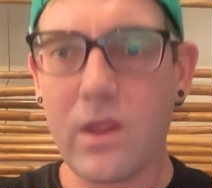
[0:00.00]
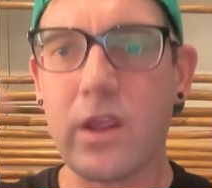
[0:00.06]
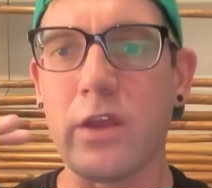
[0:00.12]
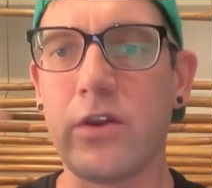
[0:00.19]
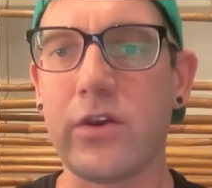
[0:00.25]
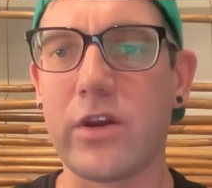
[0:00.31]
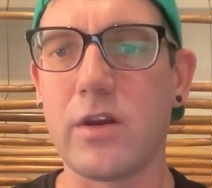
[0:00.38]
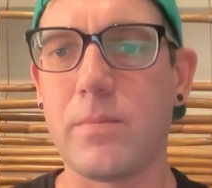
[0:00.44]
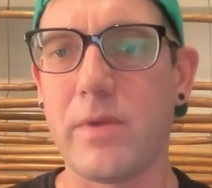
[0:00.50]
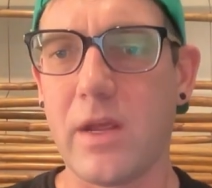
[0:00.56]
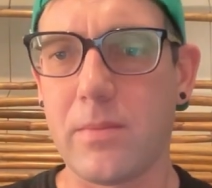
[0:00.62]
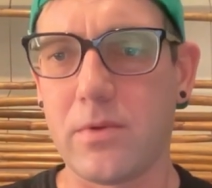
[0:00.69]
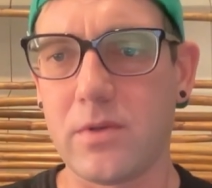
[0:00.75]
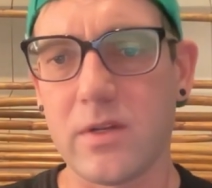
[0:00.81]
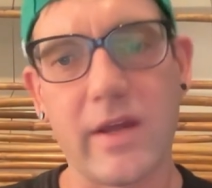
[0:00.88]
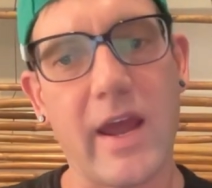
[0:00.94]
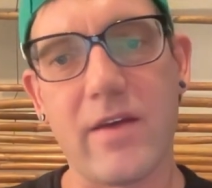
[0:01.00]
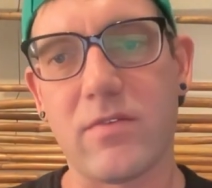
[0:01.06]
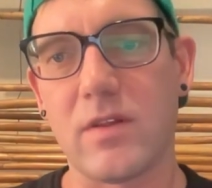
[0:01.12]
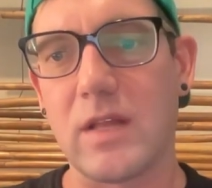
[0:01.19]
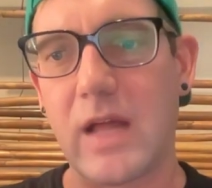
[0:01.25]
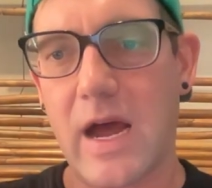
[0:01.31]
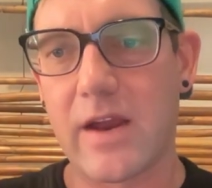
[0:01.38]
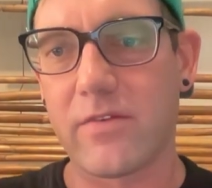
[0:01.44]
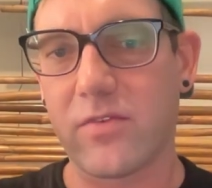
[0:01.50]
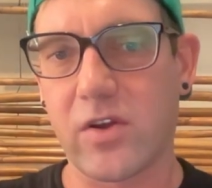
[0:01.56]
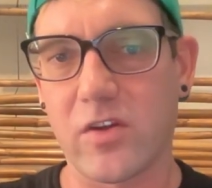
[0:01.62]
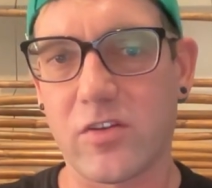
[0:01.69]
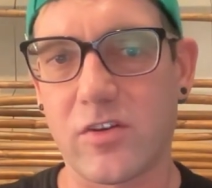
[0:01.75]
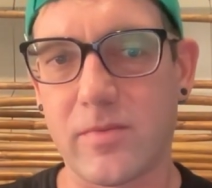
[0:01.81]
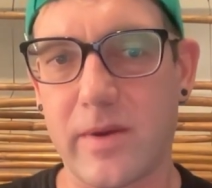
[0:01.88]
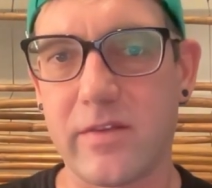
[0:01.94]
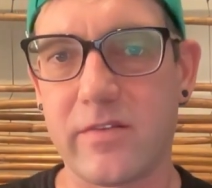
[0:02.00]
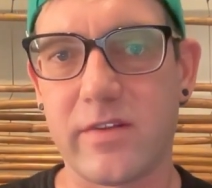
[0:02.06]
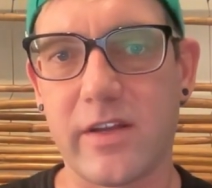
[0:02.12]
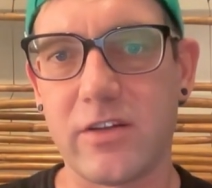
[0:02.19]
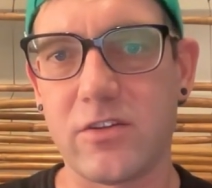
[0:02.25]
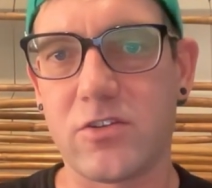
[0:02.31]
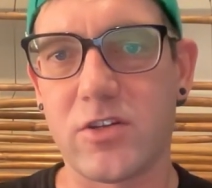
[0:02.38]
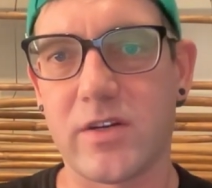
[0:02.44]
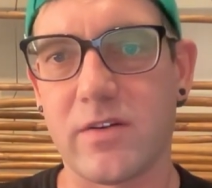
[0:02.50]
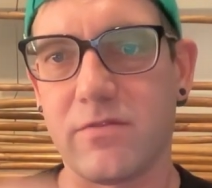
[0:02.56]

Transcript: You're going to be able to have a lot of customization